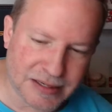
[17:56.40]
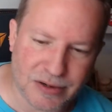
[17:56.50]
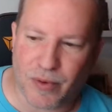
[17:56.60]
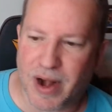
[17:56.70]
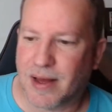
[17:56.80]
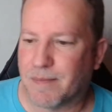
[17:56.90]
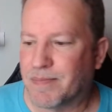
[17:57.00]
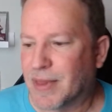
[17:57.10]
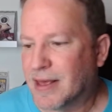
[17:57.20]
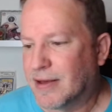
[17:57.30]

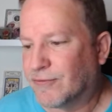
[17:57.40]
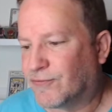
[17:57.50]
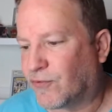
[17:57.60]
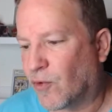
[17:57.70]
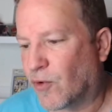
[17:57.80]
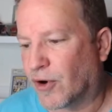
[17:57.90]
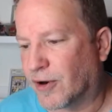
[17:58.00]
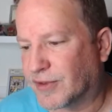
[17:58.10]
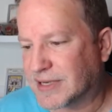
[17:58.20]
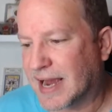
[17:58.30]
Graham
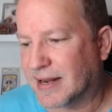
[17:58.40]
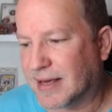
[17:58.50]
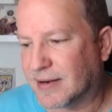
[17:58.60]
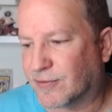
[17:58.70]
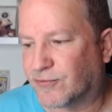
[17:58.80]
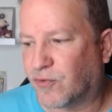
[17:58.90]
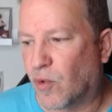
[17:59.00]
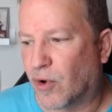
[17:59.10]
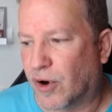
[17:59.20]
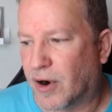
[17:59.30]
for the tight end
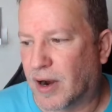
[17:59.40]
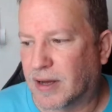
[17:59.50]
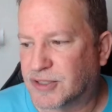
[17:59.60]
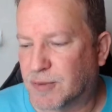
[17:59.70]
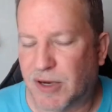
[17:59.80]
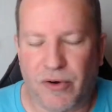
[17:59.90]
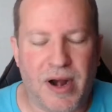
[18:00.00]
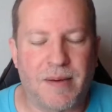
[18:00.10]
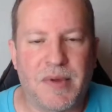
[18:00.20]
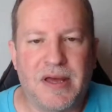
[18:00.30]
for Jimmy
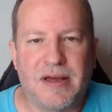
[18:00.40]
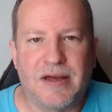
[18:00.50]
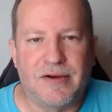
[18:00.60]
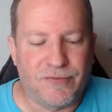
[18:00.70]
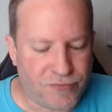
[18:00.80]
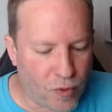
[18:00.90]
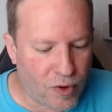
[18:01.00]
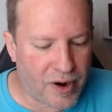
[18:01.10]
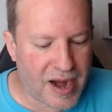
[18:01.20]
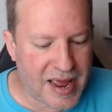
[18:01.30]
Graham
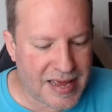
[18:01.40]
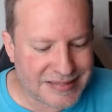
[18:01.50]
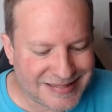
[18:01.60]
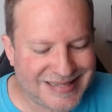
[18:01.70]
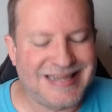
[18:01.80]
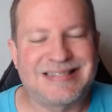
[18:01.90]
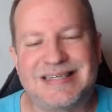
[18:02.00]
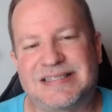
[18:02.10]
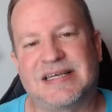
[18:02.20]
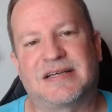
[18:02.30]
for a
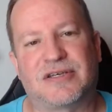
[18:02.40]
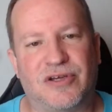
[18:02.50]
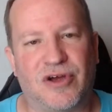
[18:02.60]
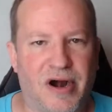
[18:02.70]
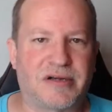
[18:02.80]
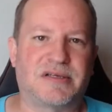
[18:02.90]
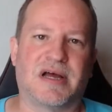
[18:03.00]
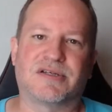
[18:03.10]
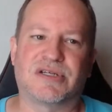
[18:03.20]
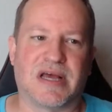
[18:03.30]
66-yard
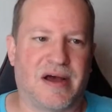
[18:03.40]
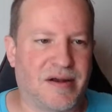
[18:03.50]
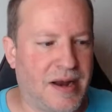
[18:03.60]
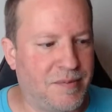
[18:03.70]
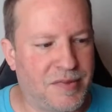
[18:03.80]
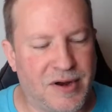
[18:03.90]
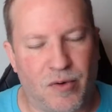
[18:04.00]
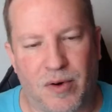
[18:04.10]
touchdown. There